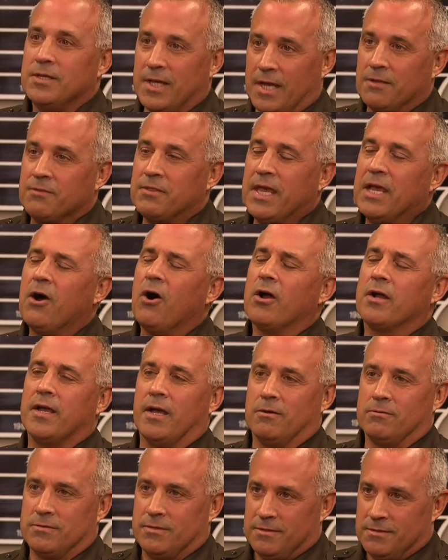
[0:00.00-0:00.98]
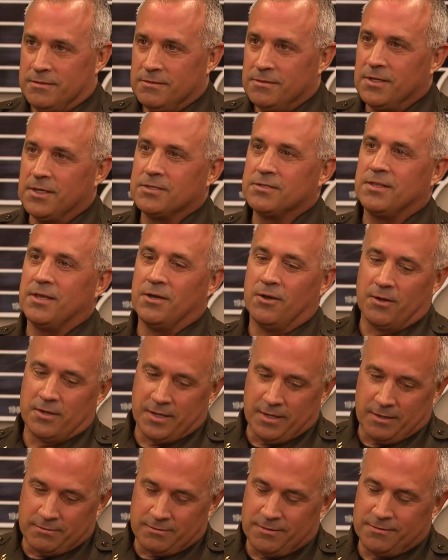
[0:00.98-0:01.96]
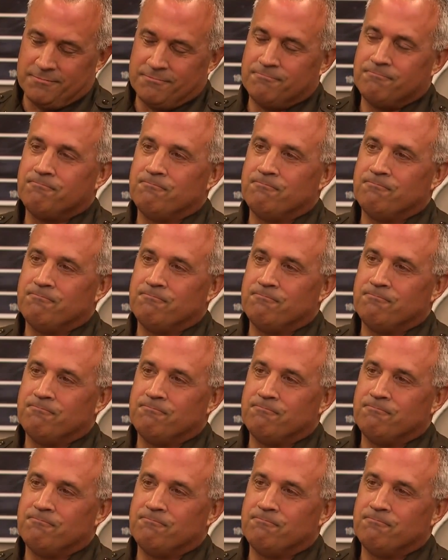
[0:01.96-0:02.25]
Yeah, they all count. Yes, they all count.